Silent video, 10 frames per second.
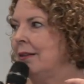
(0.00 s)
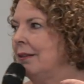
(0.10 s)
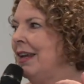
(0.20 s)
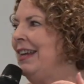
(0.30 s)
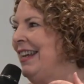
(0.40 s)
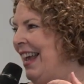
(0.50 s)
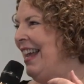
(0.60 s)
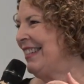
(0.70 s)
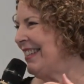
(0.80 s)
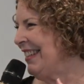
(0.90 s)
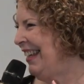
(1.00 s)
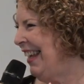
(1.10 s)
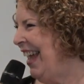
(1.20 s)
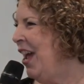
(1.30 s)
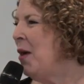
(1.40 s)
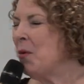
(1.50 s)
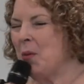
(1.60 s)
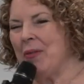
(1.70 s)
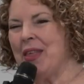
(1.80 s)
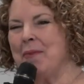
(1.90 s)
Yes. Well,
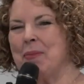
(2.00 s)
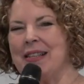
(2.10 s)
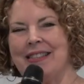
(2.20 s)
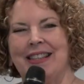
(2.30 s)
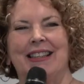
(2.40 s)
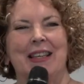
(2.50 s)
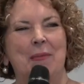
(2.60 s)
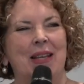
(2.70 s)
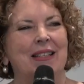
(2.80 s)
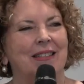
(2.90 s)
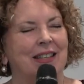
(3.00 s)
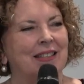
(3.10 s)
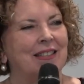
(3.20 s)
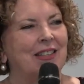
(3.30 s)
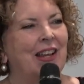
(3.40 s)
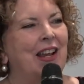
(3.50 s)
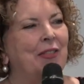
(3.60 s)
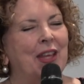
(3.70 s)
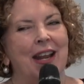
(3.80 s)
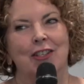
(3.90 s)
what that basically means is
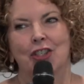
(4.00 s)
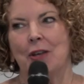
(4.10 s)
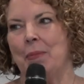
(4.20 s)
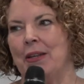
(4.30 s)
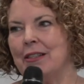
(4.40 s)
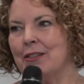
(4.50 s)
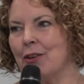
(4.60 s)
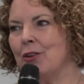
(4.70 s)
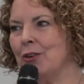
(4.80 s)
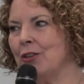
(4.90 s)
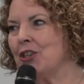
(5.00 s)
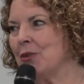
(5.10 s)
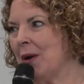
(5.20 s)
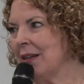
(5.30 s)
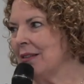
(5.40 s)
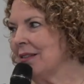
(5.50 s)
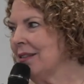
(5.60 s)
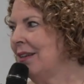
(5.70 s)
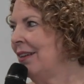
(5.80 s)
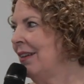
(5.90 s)
that our shepherd is so good to
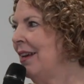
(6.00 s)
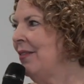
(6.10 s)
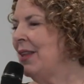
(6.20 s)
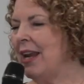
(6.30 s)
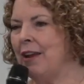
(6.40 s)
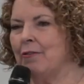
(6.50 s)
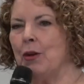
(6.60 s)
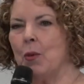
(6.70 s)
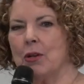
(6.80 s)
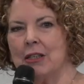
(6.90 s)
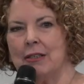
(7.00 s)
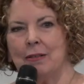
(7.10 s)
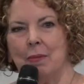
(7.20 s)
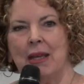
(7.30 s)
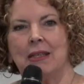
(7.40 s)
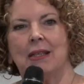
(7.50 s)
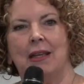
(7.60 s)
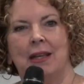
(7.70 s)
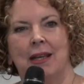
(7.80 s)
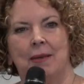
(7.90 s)
us that every want is met
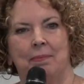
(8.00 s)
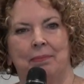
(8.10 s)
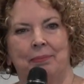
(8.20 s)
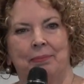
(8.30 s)
in him.